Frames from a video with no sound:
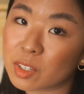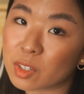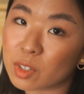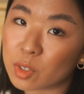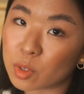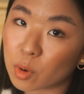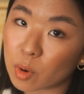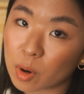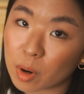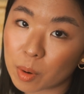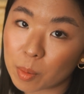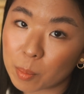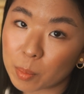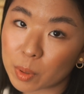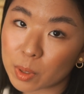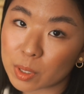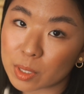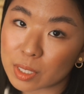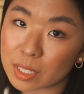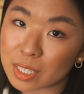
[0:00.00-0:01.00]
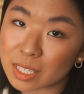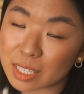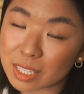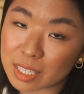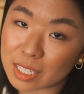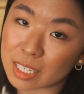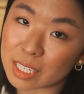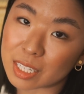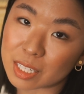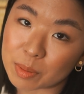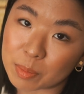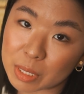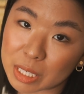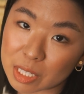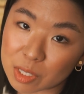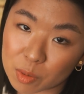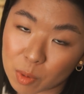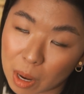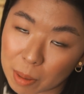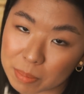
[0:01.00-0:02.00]
drawer pulls need to be
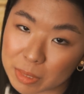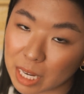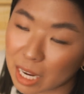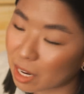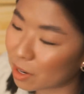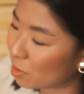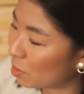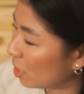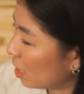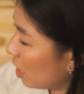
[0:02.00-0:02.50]
swapped out.